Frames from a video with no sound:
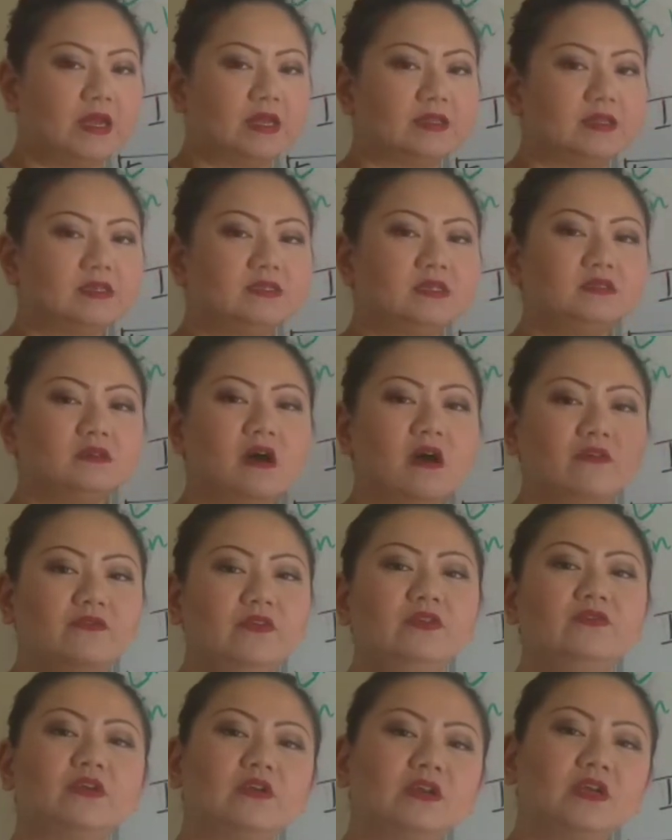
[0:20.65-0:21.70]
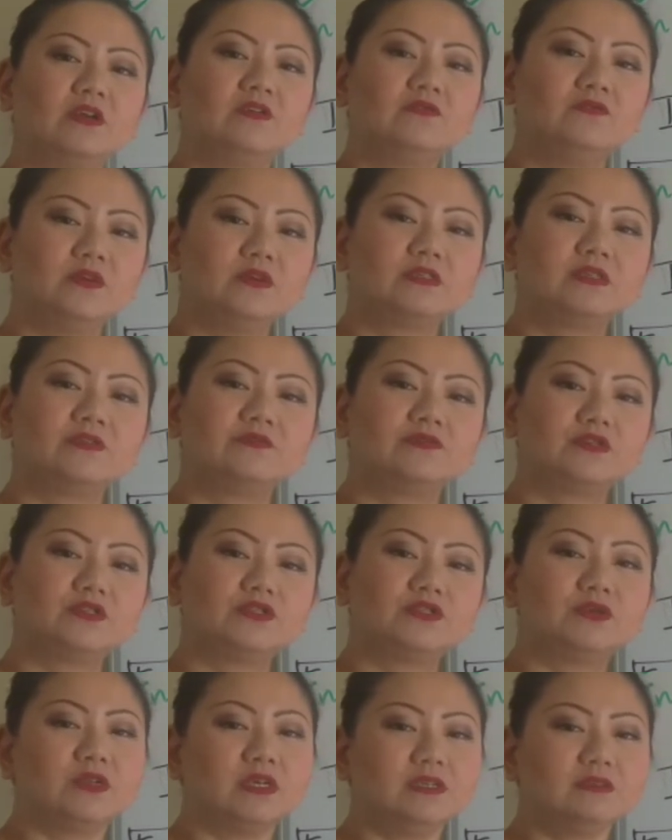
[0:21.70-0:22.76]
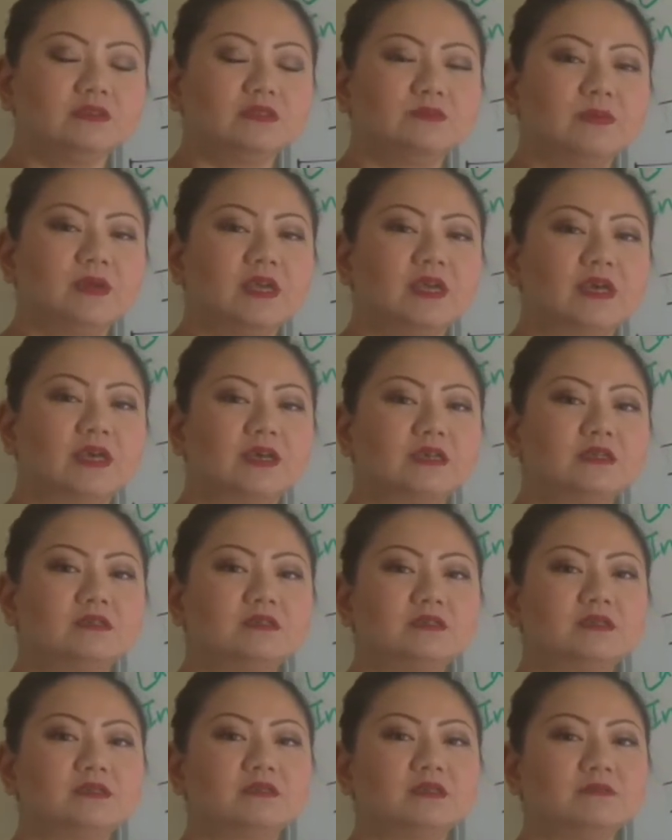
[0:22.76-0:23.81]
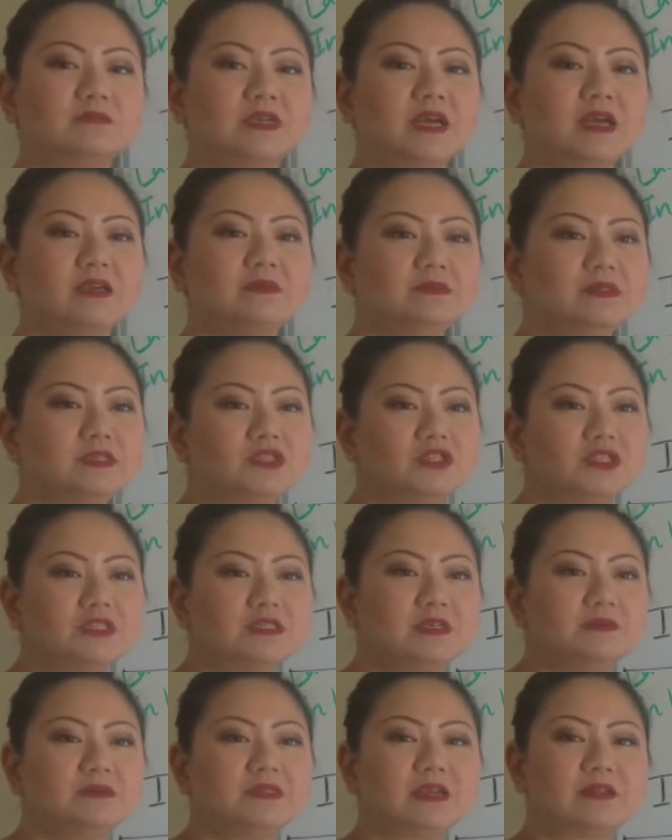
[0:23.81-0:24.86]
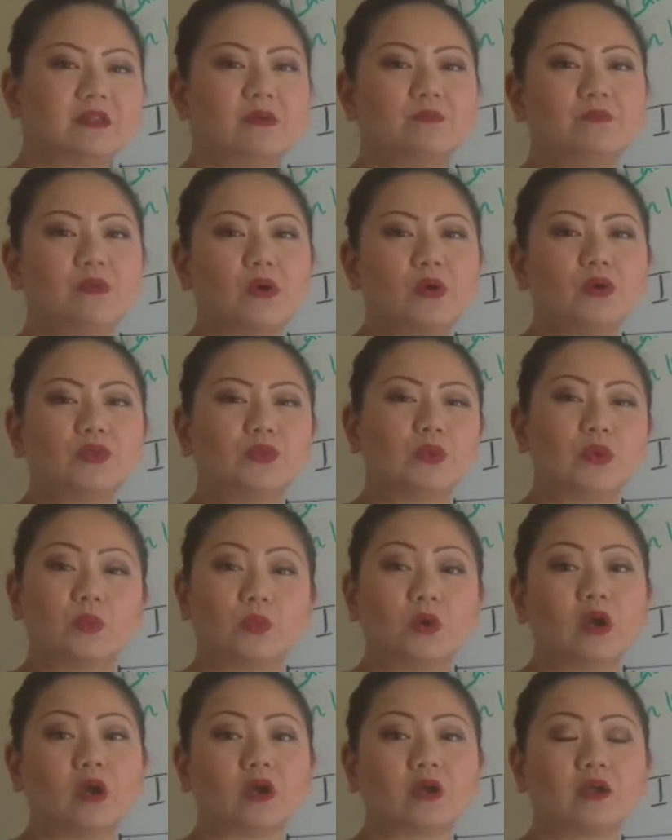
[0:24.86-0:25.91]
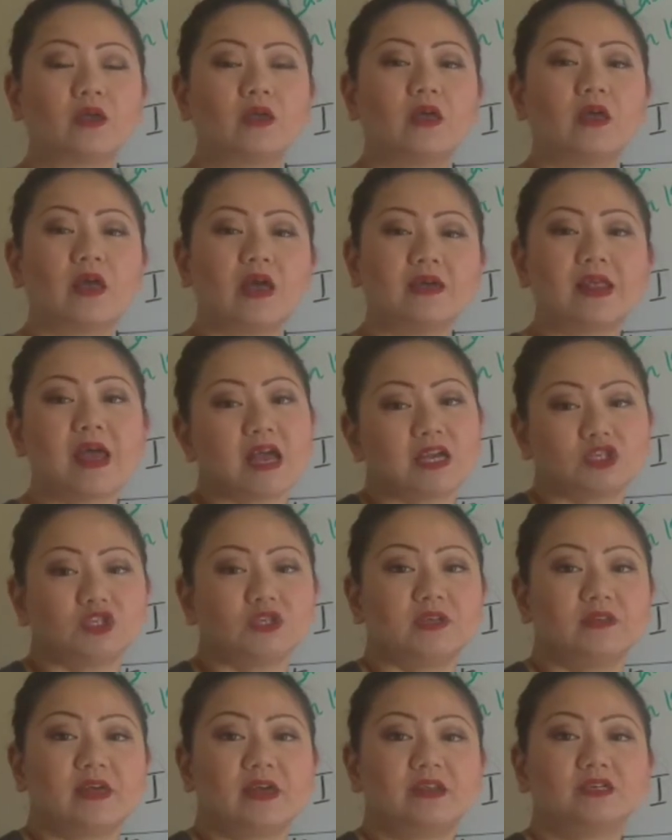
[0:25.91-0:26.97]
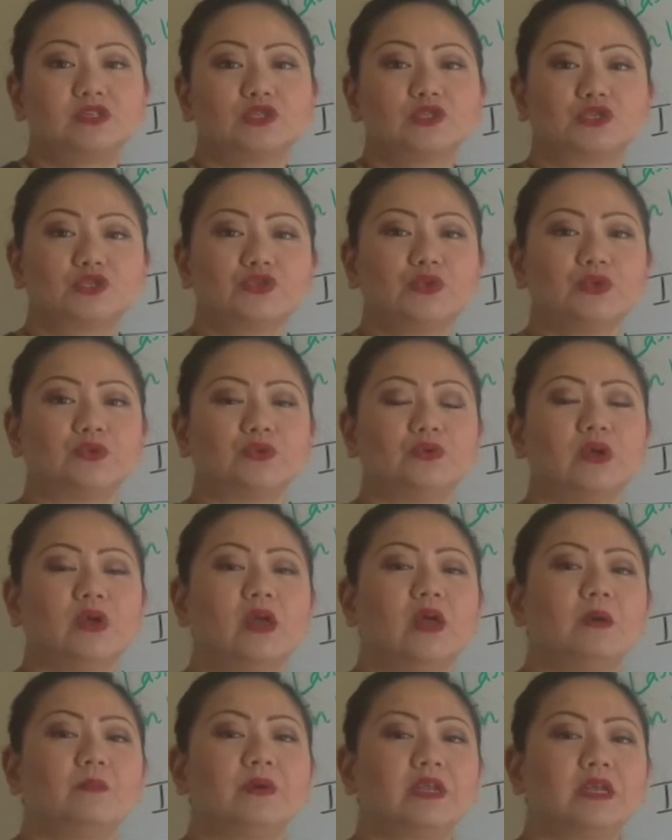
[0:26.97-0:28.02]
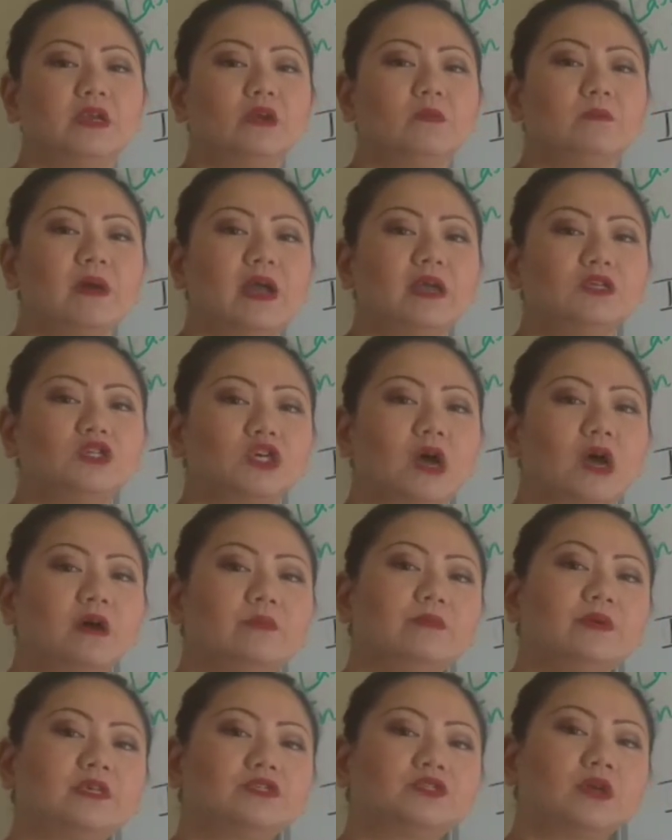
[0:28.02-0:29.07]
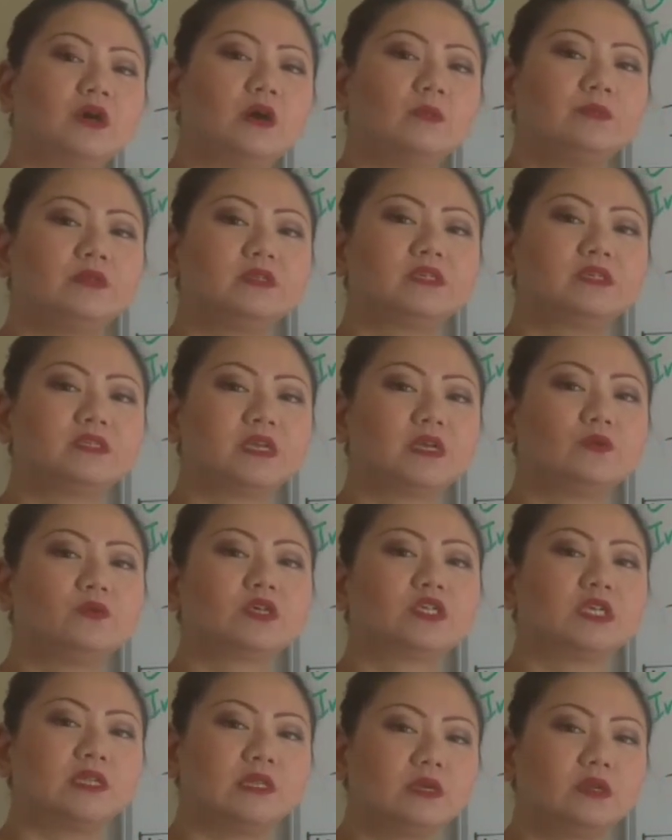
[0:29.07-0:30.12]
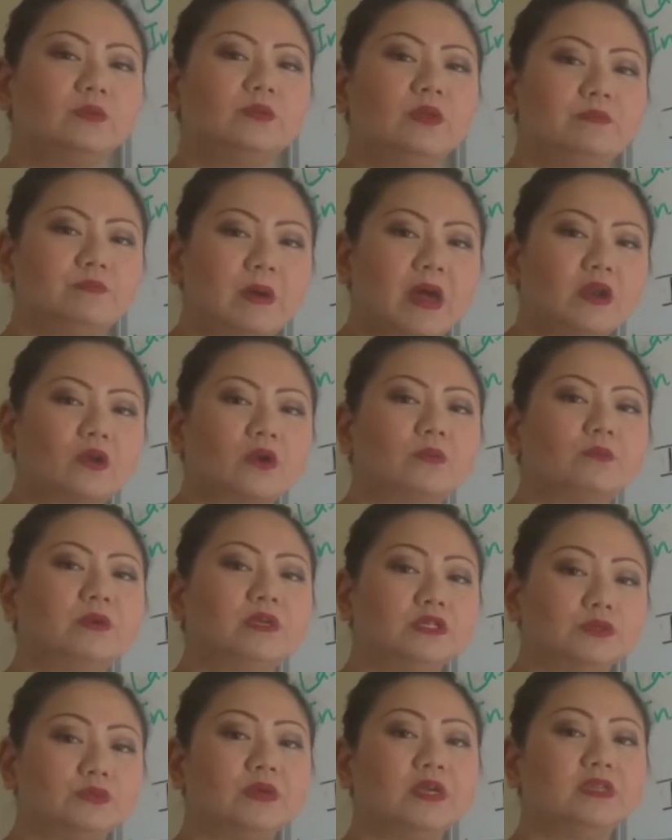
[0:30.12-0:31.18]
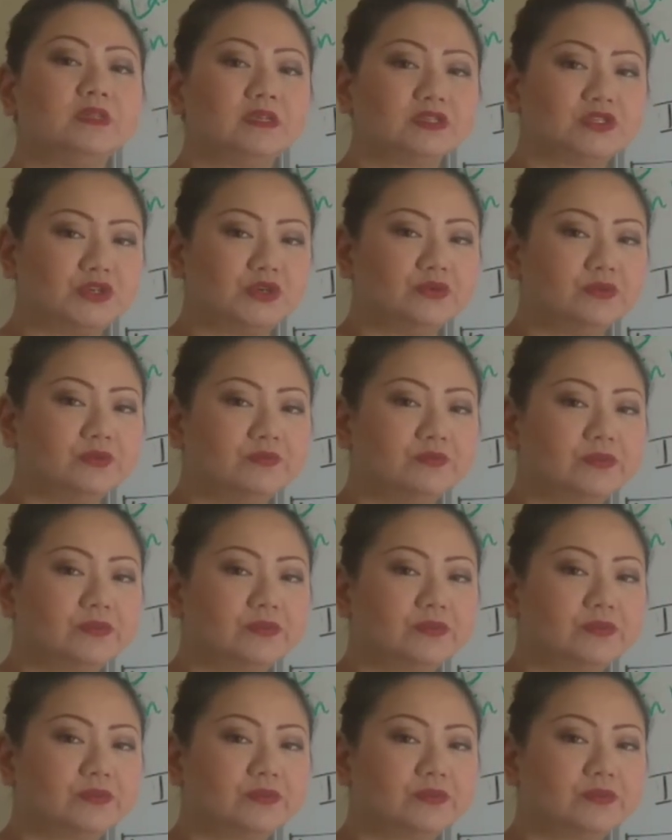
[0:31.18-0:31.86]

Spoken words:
This is often very confusing for students because sometimes it just seems like they both would work. And actually that is true, but here my job is to help you distinguish a little bit better between the two.